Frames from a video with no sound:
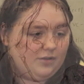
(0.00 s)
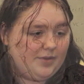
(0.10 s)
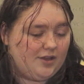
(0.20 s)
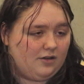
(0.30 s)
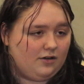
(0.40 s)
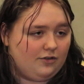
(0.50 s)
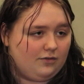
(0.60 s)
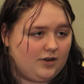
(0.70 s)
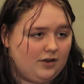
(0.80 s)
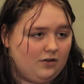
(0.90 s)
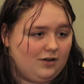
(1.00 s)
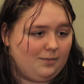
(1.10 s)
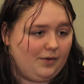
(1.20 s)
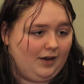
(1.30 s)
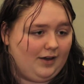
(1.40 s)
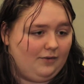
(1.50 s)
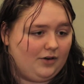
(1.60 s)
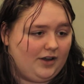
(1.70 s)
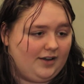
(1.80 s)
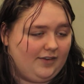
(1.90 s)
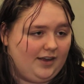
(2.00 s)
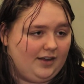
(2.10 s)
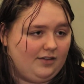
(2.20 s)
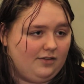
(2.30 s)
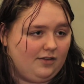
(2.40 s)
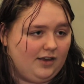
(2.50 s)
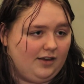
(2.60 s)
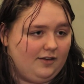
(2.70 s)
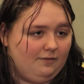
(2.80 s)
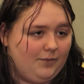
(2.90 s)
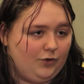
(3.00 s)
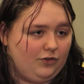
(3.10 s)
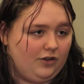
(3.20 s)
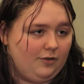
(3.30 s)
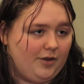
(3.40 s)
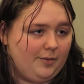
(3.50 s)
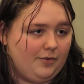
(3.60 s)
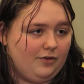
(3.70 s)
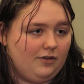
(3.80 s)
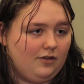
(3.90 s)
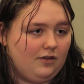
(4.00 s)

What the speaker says: to be an artist when I grow up. I want to have kids like most other people.